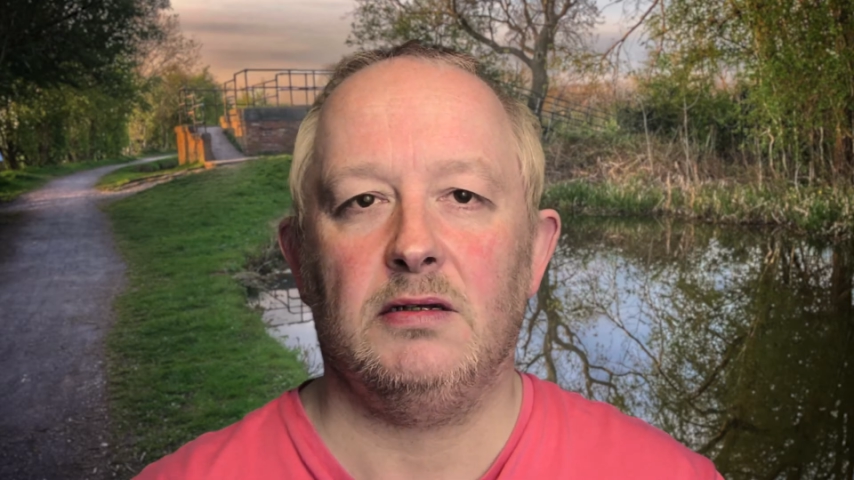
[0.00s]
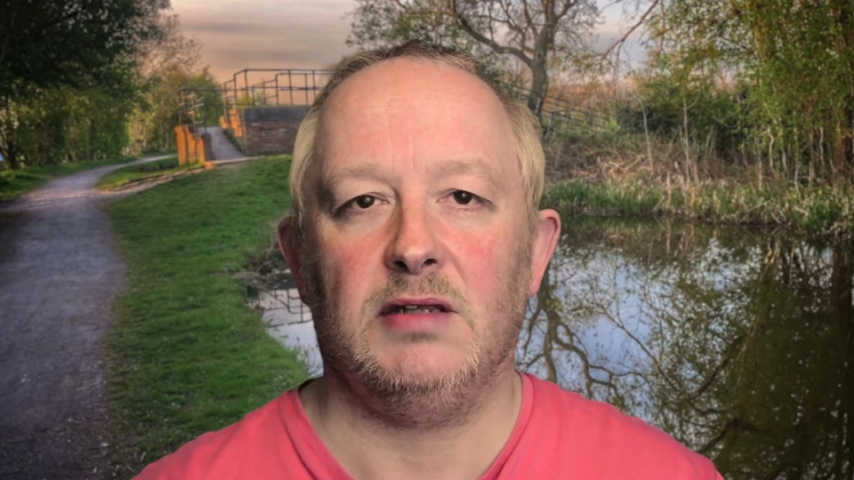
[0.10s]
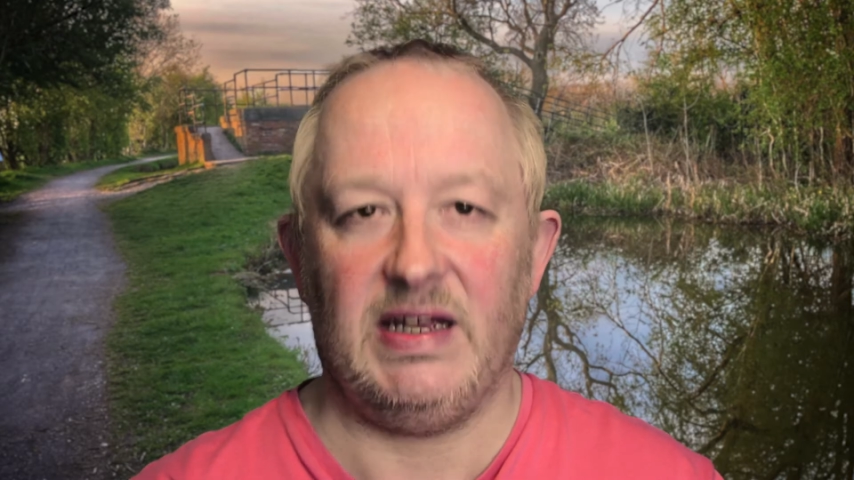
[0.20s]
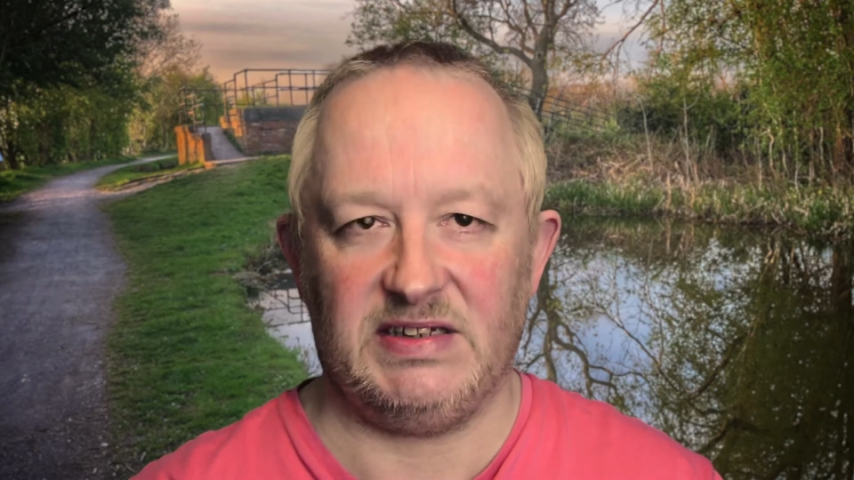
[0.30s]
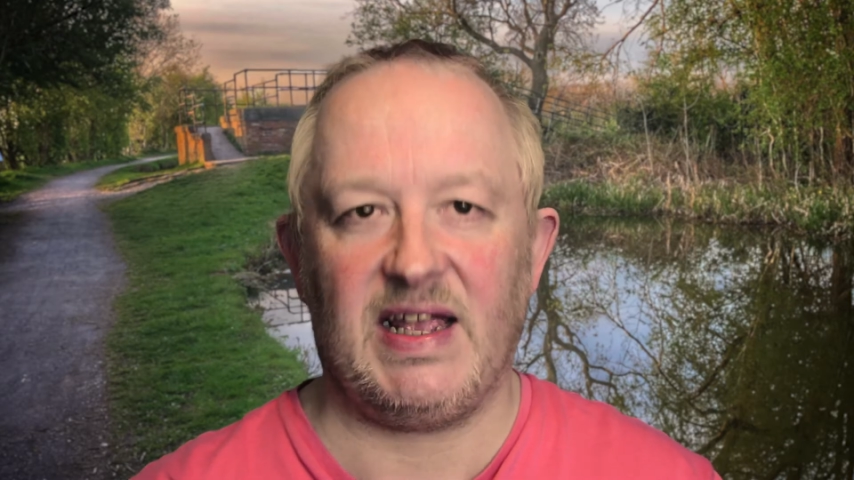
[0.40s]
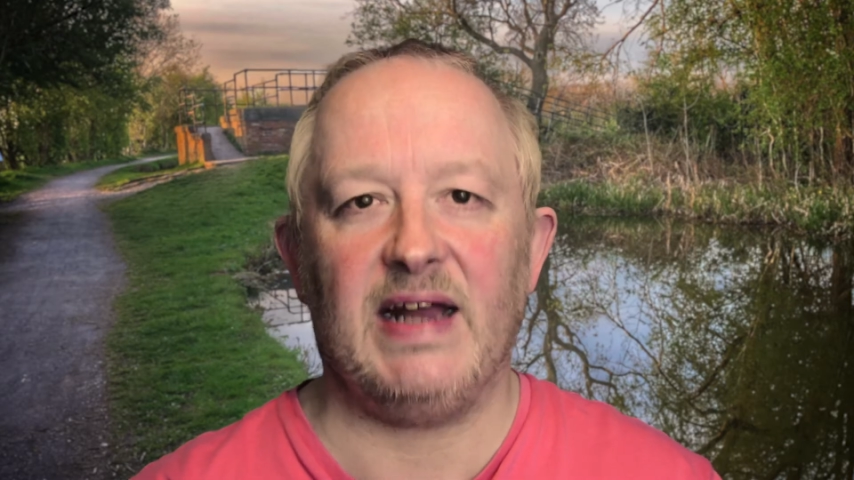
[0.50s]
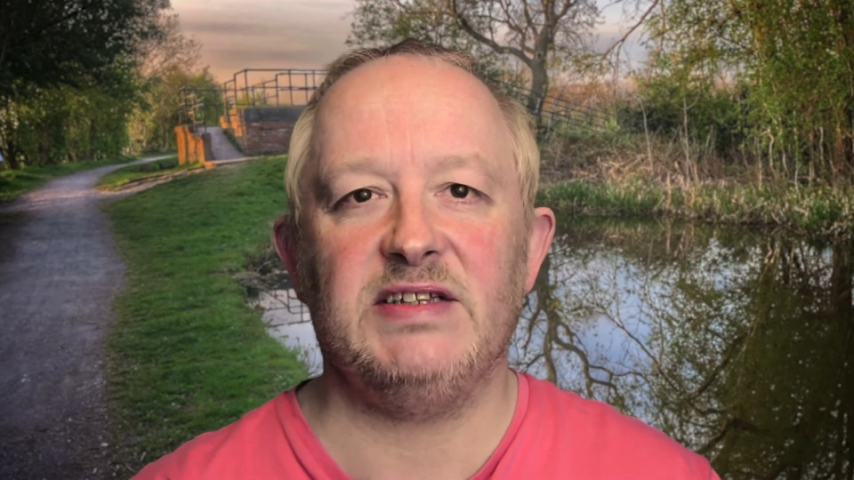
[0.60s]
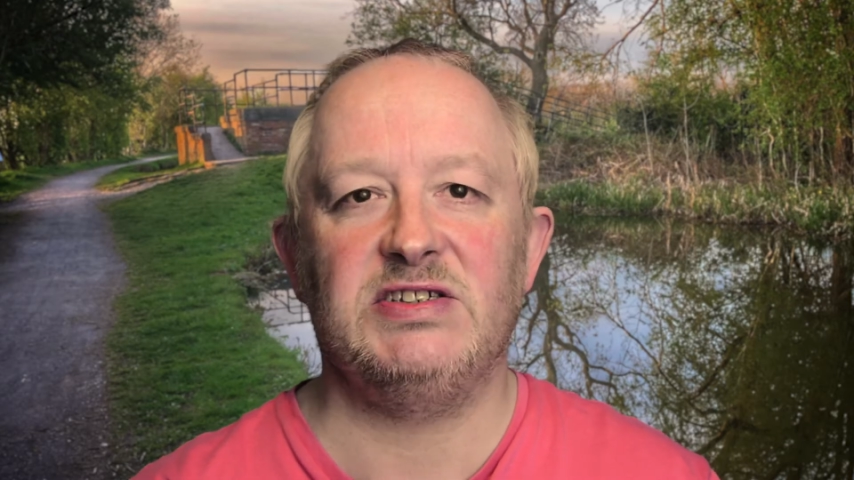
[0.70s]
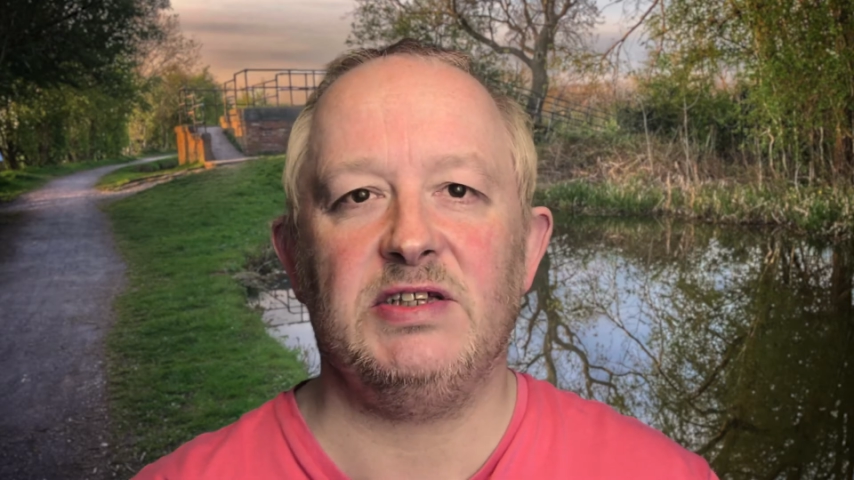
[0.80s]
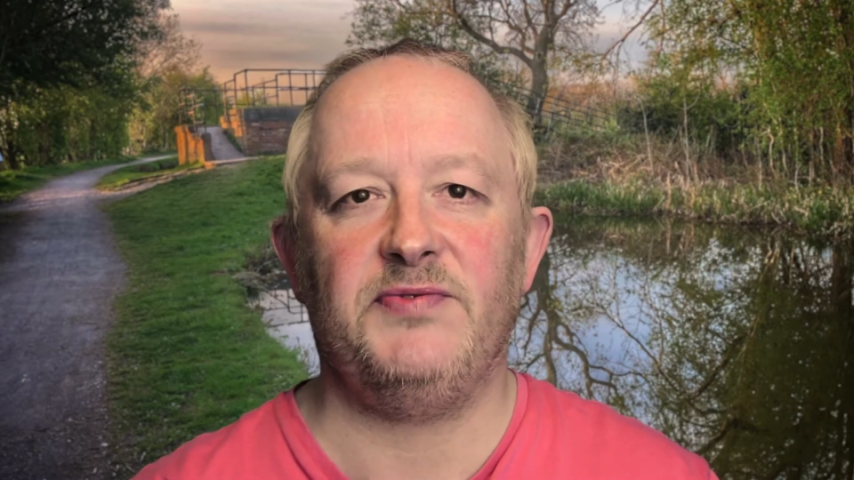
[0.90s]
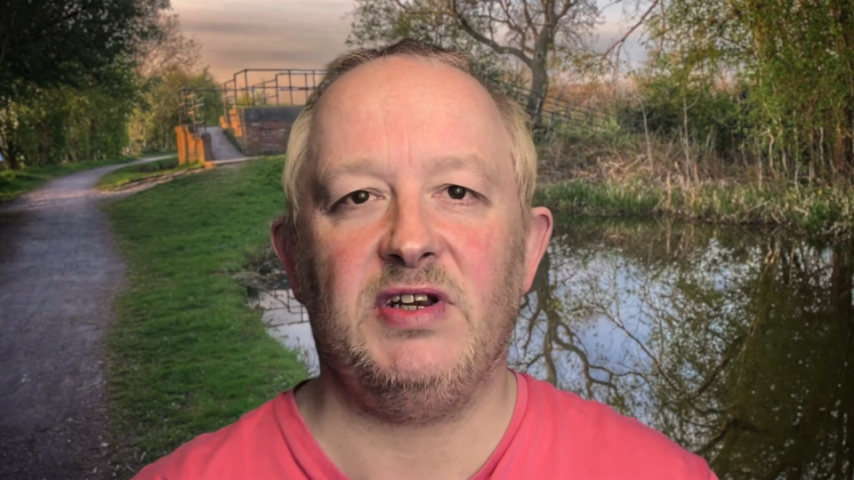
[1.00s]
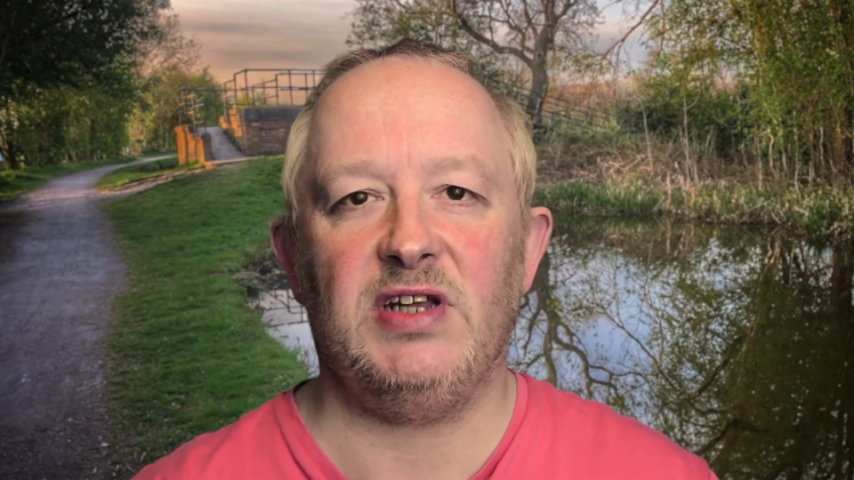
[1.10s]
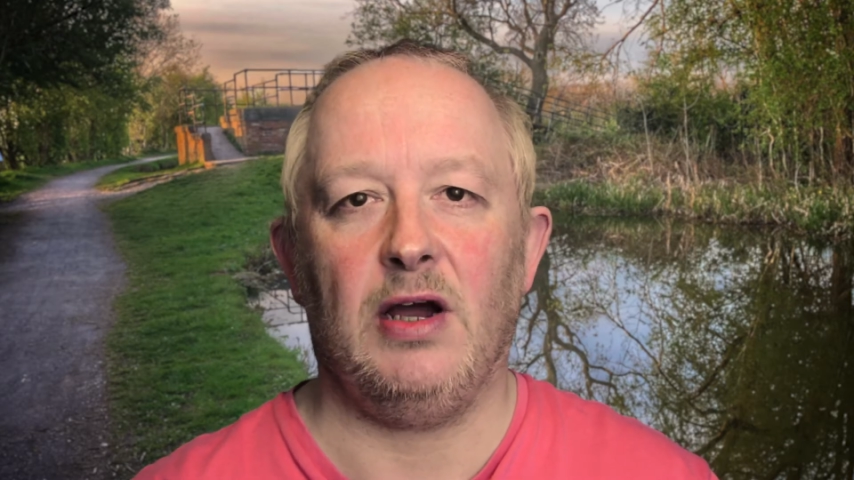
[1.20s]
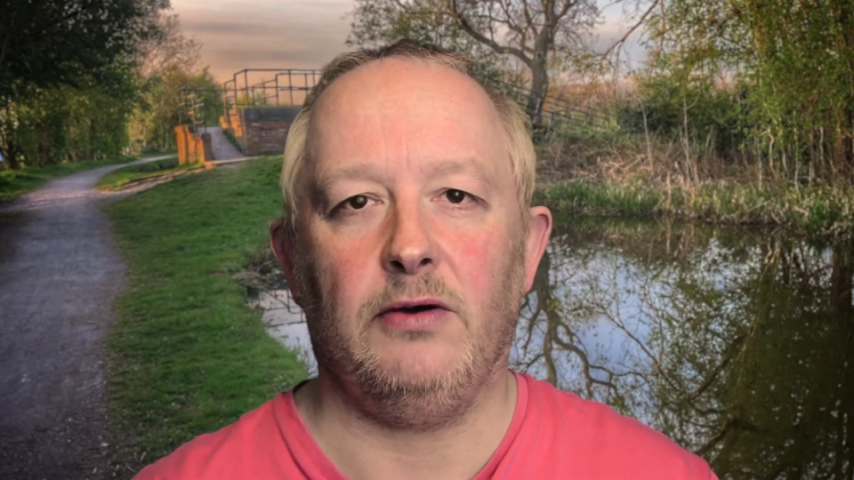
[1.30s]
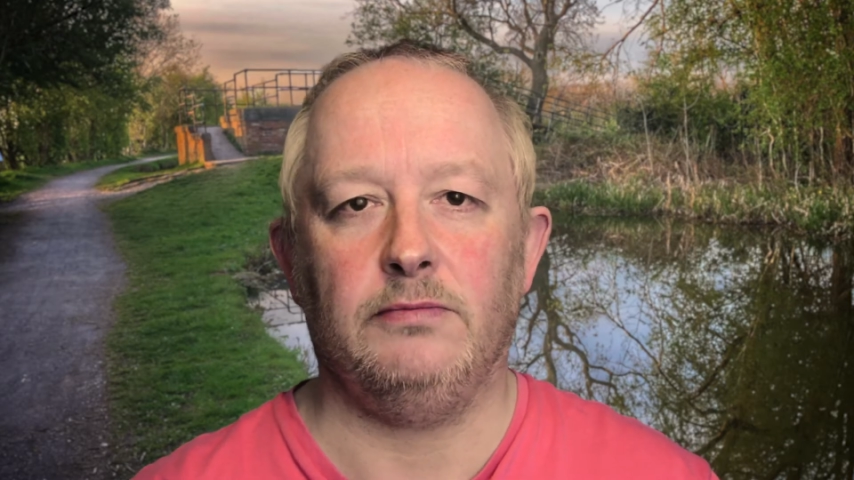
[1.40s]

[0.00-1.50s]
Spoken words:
Let's get into the video.